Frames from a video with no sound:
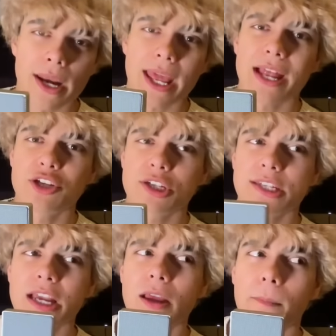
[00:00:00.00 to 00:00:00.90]
And just
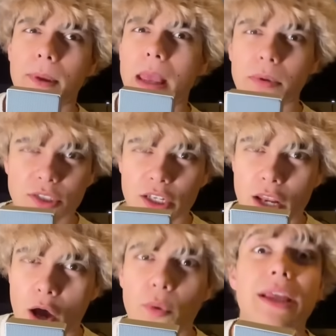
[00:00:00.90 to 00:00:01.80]
like be able to
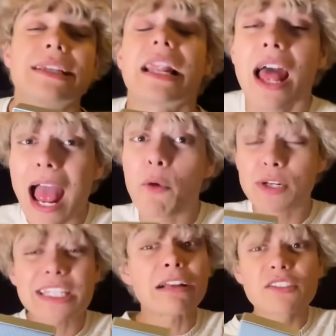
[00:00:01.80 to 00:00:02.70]
know. Which
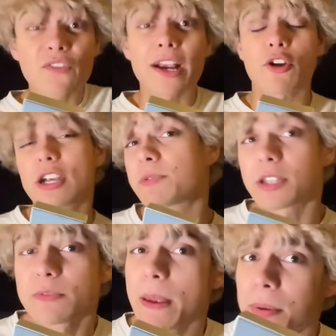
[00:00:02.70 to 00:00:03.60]
sounds fucking crazy, but
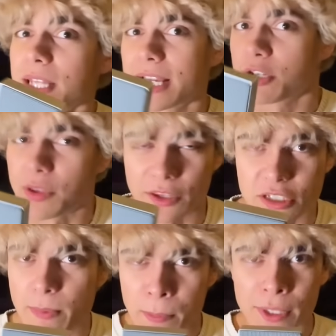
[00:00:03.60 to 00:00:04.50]
there's people that can do that. There's
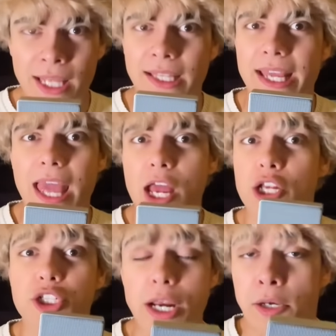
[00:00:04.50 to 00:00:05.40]
people that like
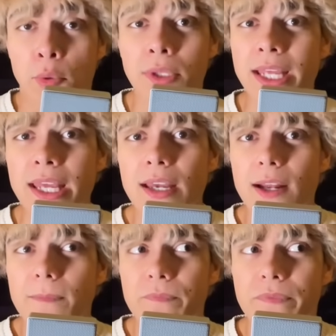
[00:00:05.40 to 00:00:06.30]
genuinely
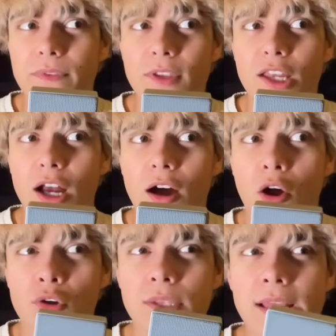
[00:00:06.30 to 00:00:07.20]

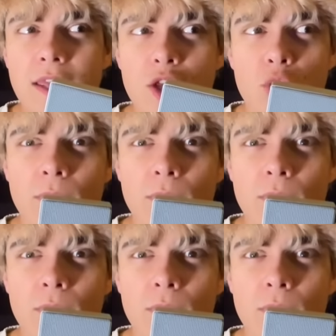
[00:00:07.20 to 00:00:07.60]
are like human